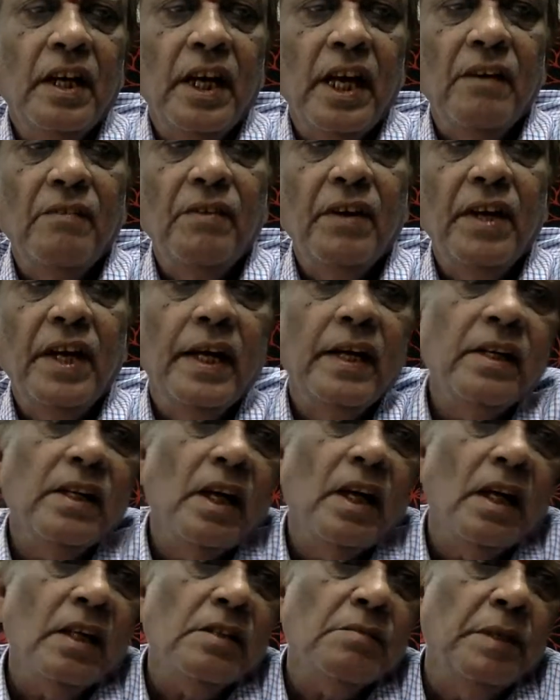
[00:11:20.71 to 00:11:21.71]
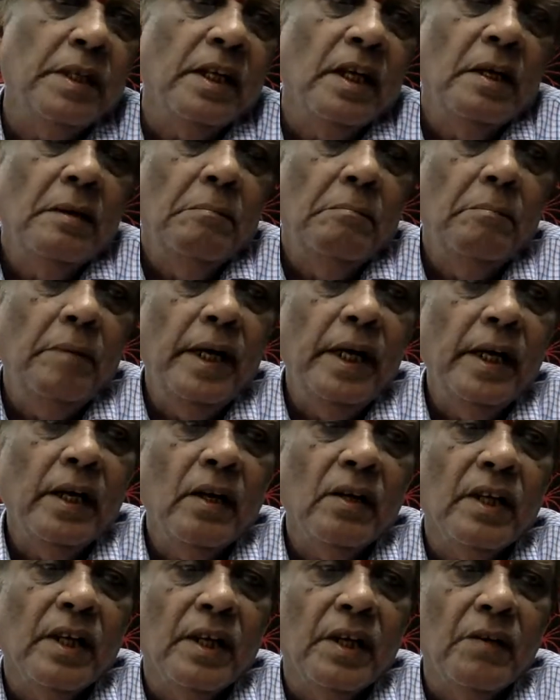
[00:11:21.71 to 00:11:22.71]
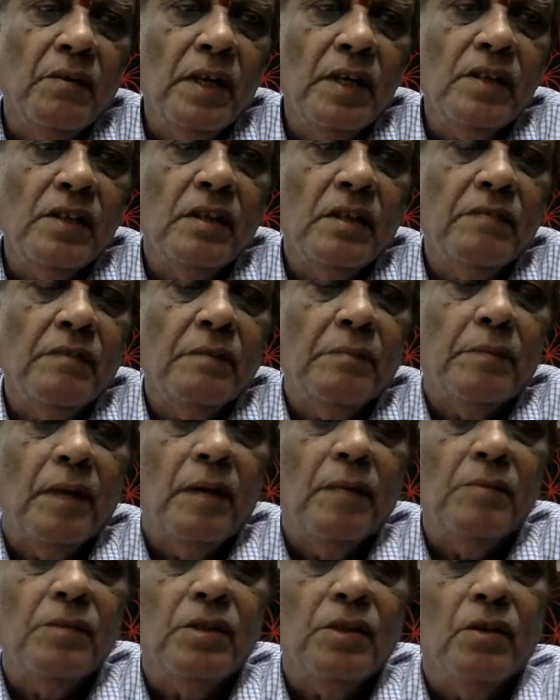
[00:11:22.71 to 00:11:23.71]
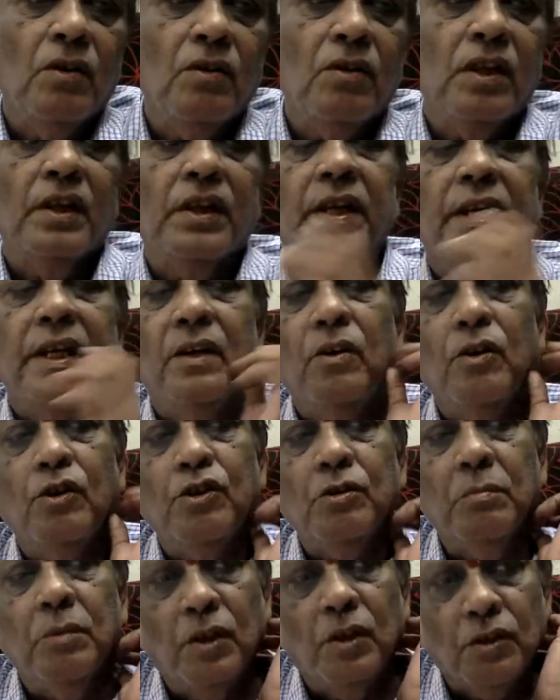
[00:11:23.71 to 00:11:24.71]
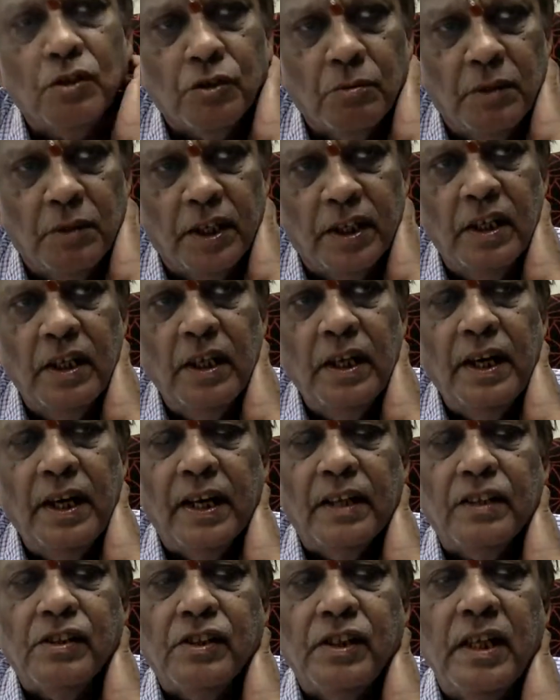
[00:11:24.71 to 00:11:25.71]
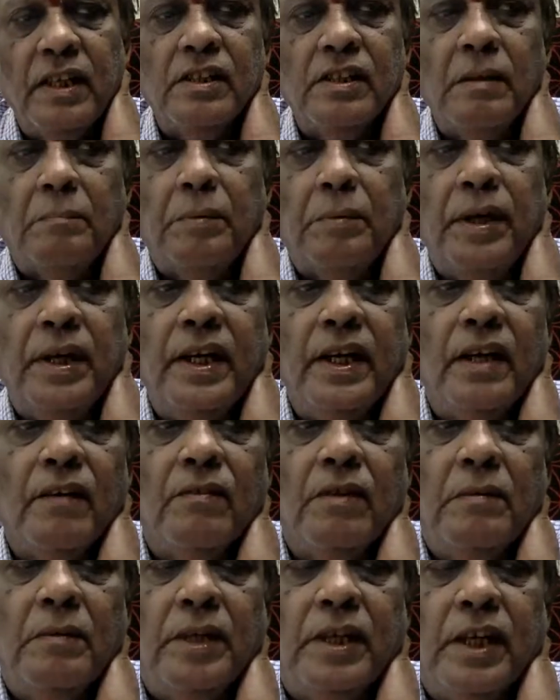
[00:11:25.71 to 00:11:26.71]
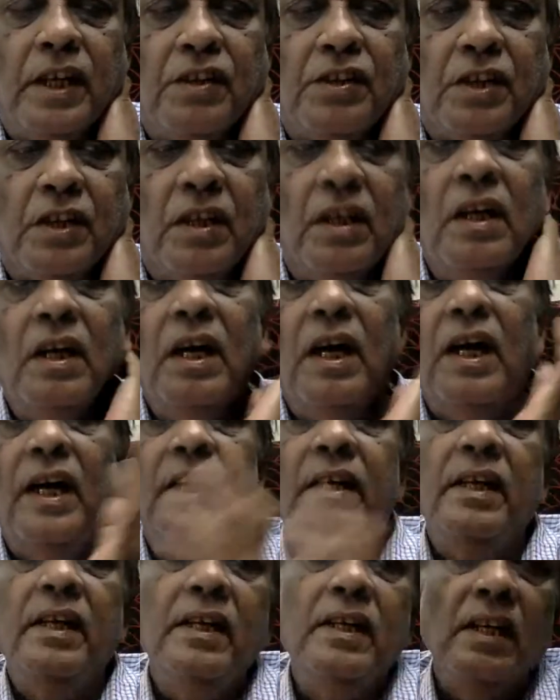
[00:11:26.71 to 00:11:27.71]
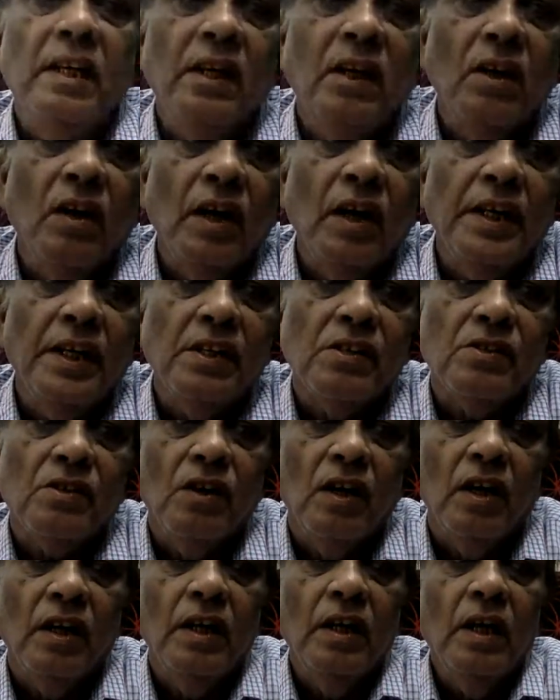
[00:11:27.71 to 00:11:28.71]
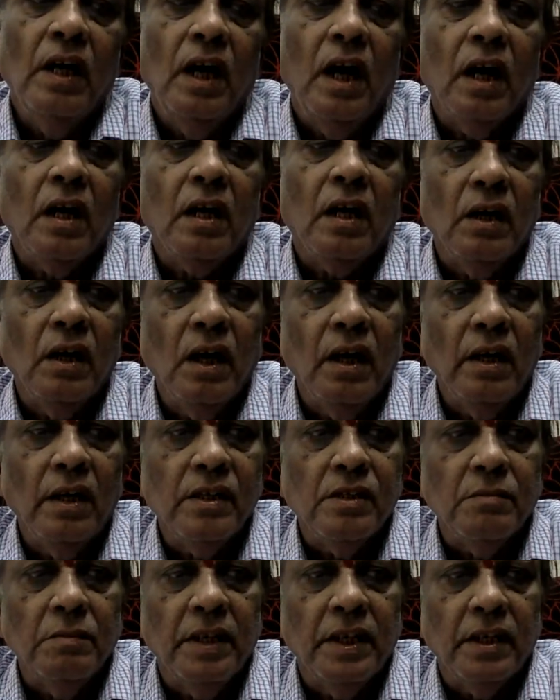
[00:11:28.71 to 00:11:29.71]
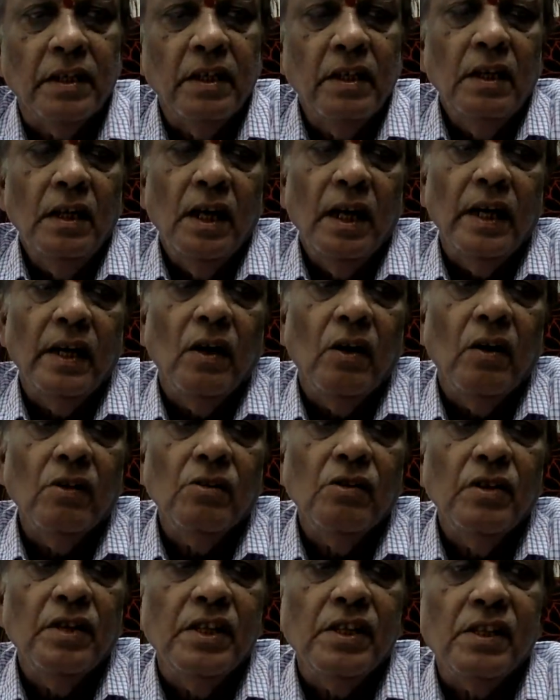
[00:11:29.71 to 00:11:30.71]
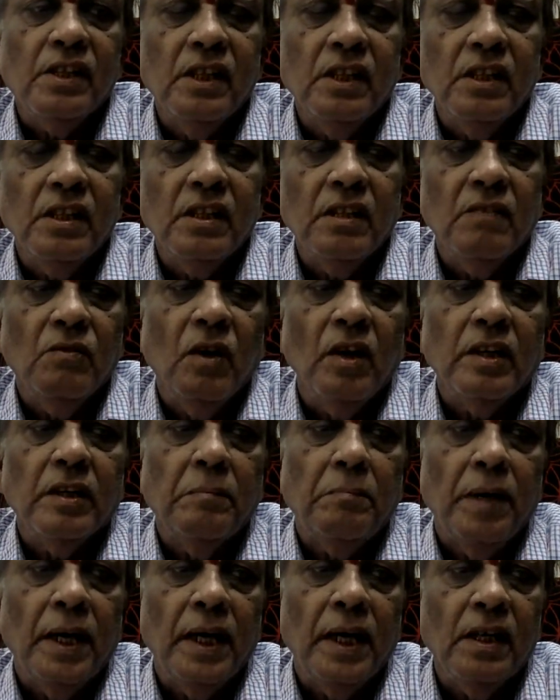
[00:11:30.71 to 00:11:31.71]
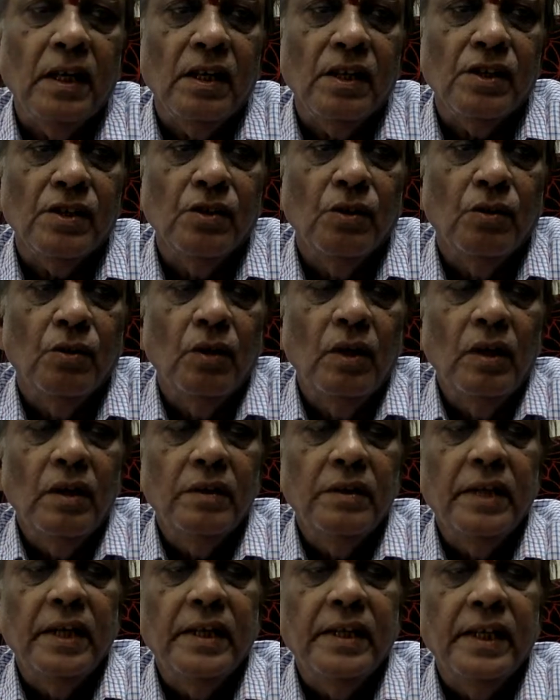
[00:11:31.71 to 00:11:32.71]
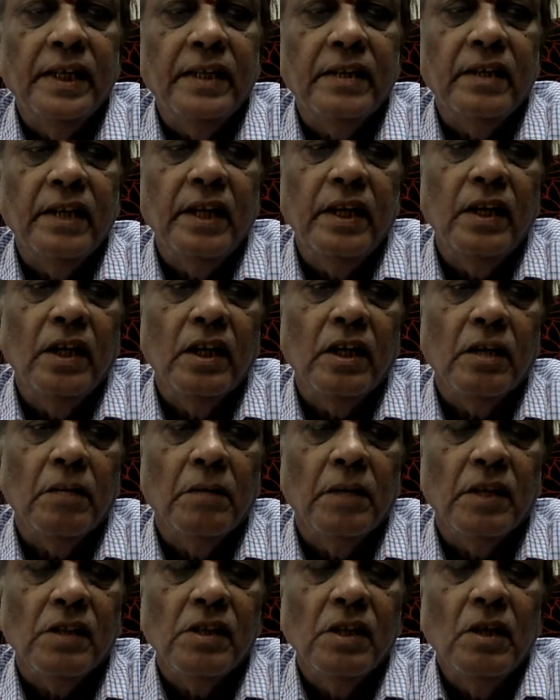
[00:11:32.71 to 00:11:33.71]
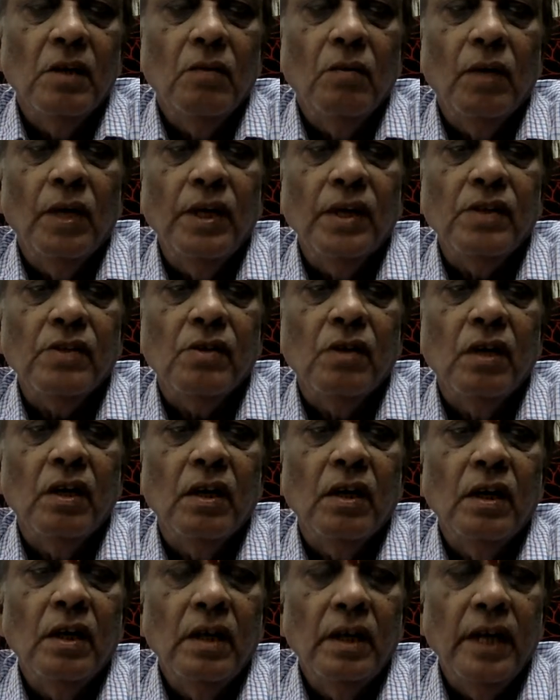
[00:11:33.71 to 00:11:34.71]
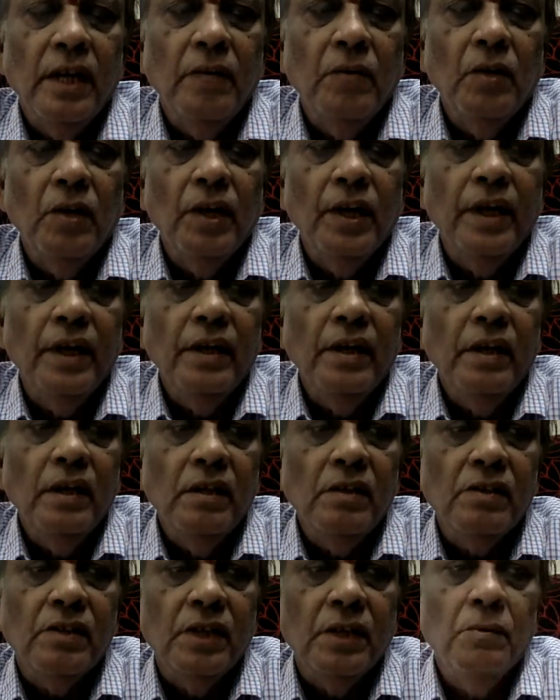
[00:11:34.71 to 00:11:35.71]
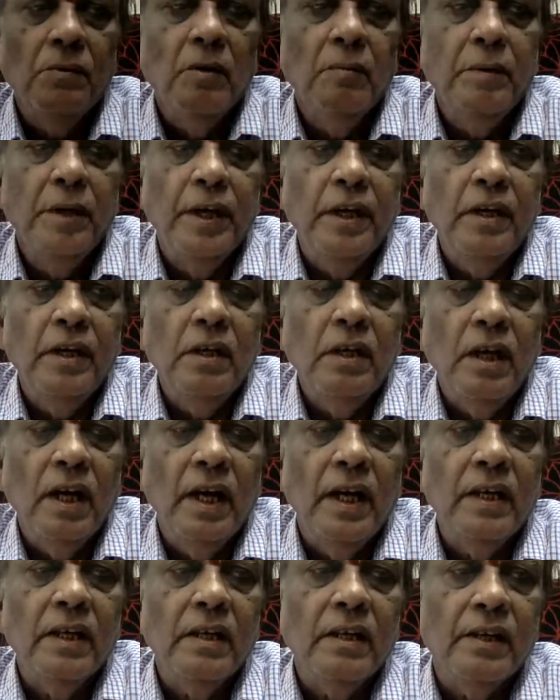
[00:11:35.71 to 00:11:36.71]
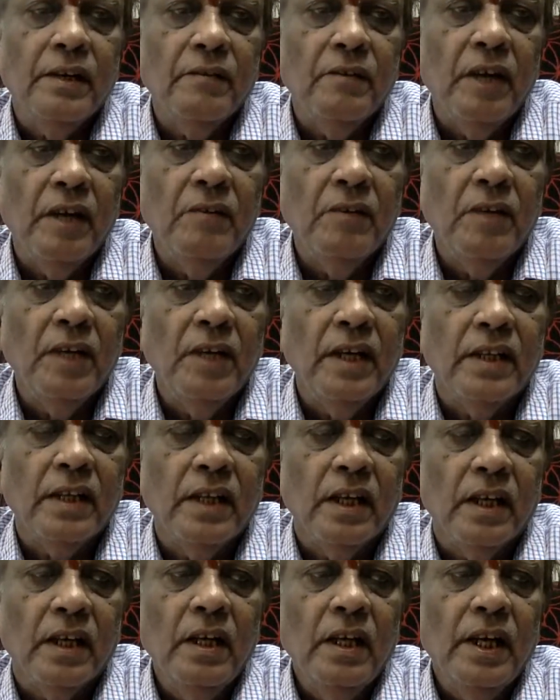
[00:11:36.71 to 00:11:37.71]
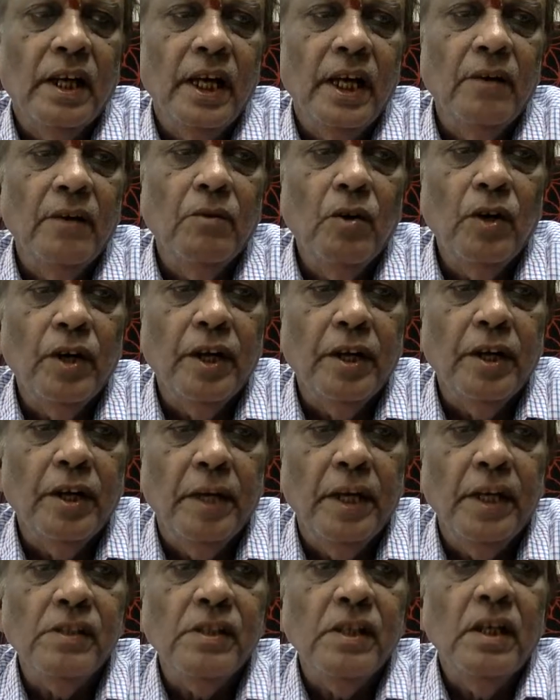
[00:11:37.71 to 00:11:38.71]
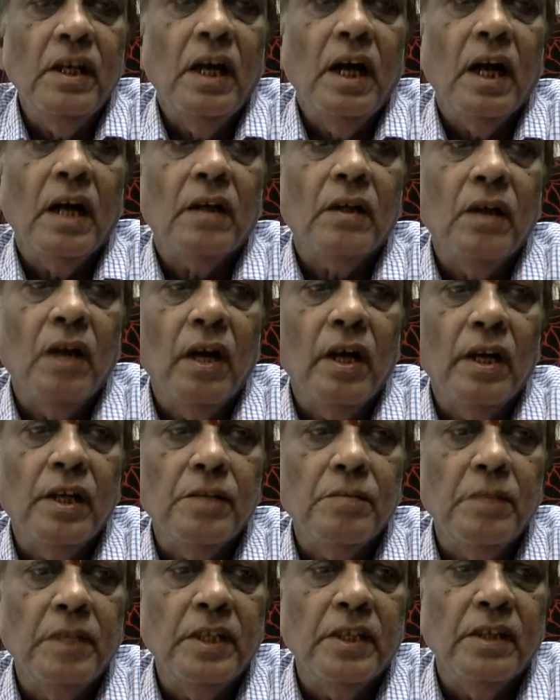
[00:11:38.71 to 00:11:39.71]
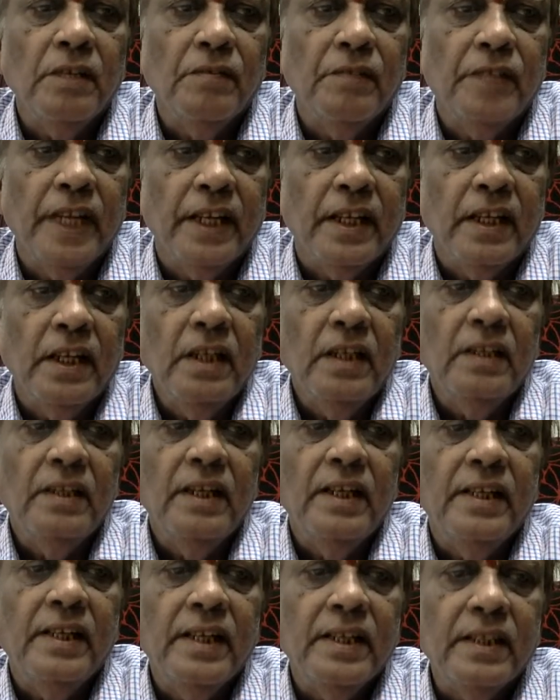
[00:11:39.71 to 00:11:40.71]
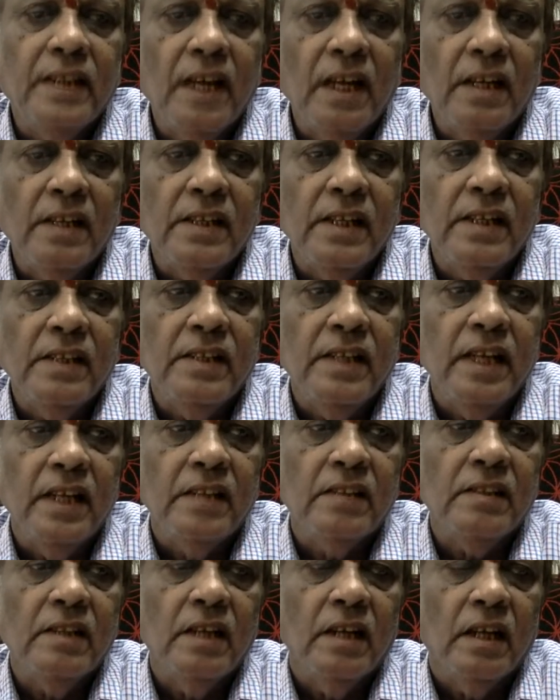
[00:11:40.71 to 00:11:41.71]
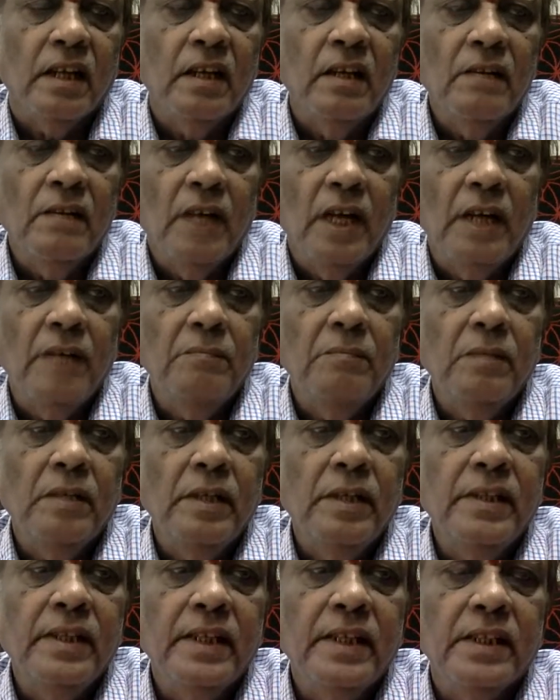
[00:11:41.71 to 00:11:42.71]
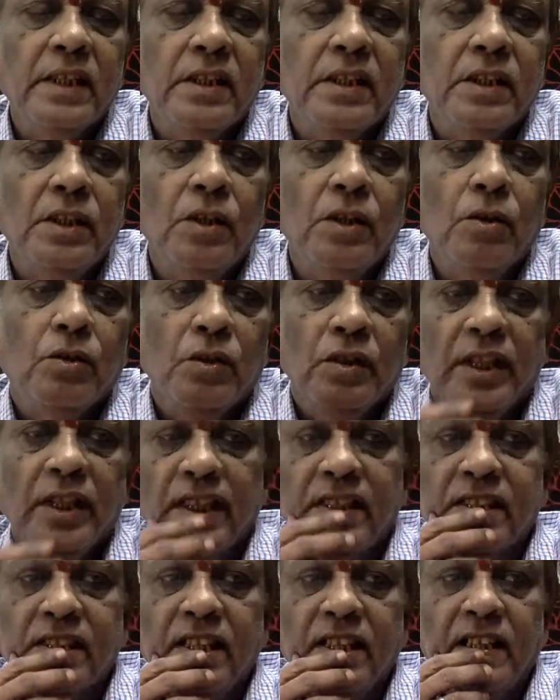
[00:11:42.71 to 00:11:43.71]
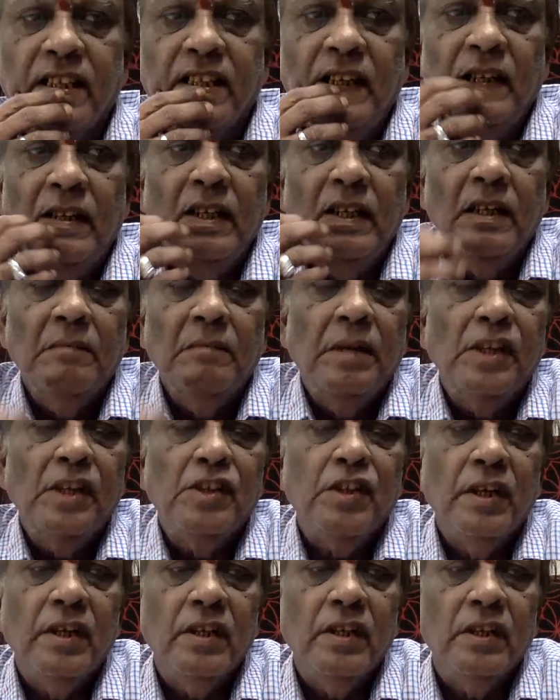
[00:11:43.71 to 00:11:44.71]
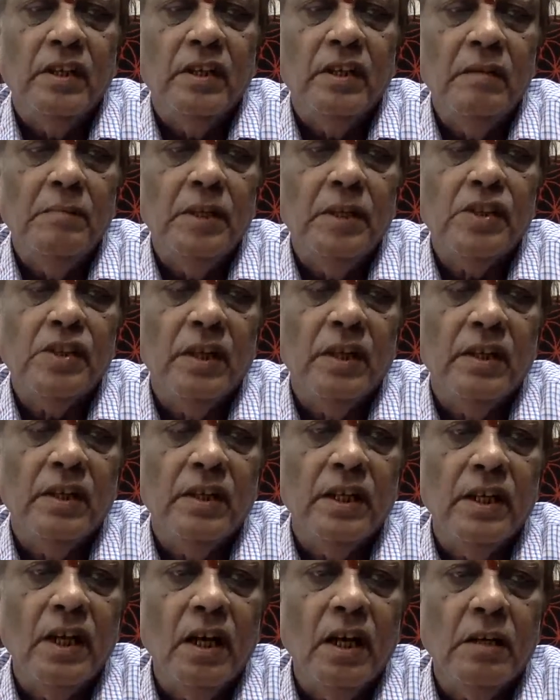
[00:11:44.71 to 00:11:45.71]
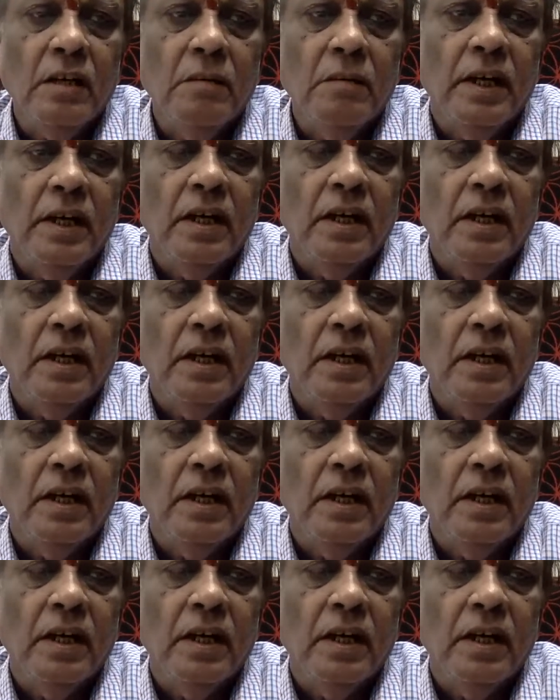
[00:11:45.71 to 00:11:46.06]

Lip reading: Every endorsement made on the reverse of a promissory note or a negotiable instrument extends the period of limitation, and in law it is called acknowledgement. I also discussed what the bankers do. They take 3 documents. One is called AOD, COV, and revival letter. AOD means acknowledgement of debt. The debtor says, yes, sir, I am indebted to you to the extent mentioned in the document.